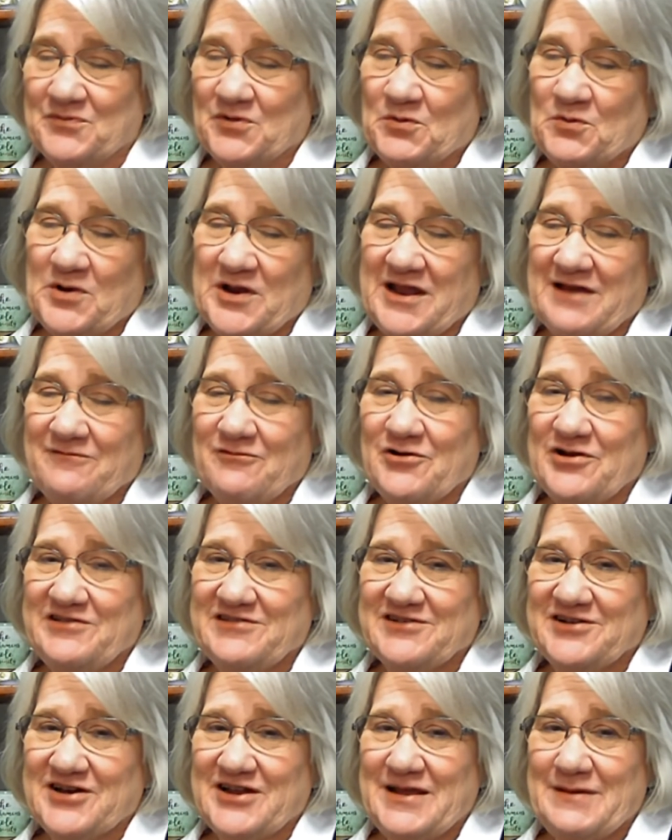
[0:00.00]
Whatever it's
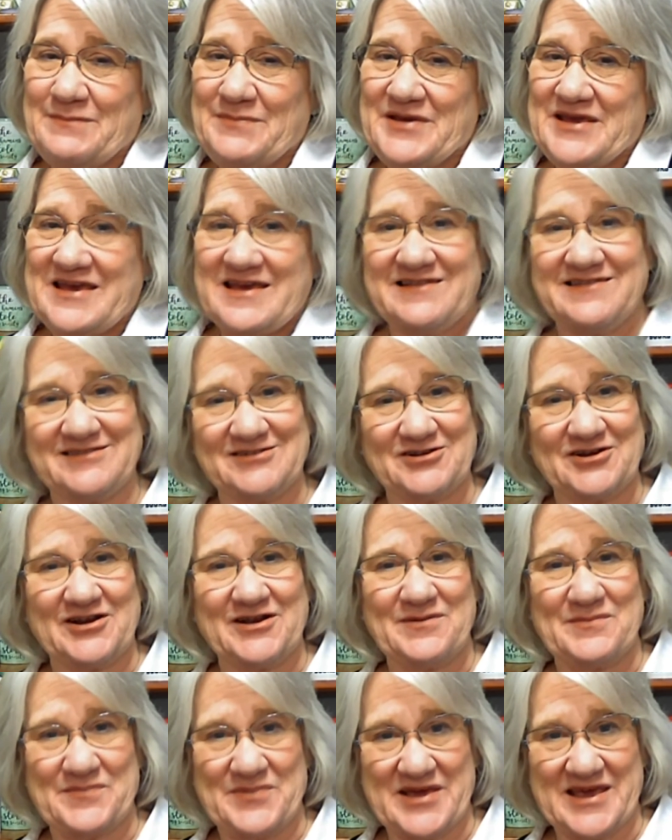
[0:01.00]
going to be, it's going
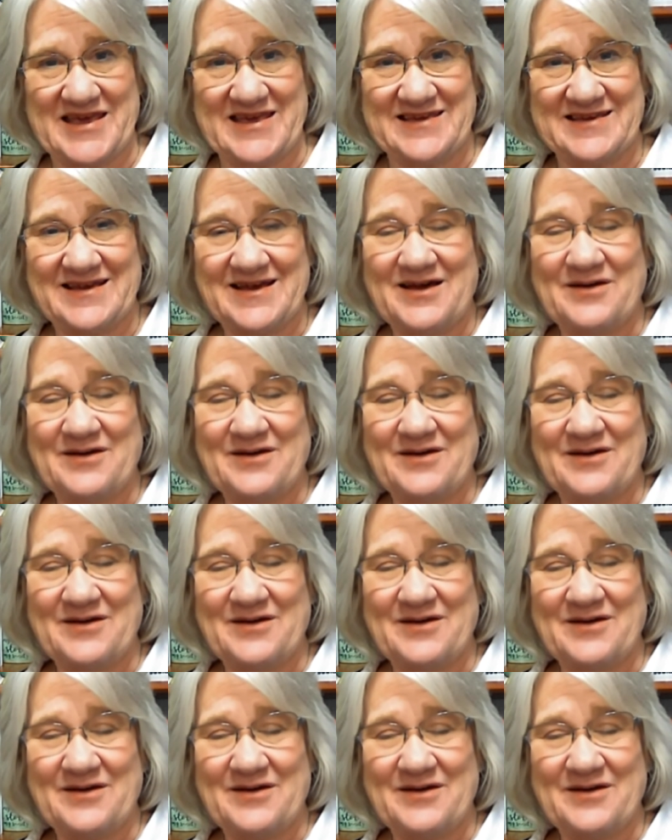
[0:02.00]
to be,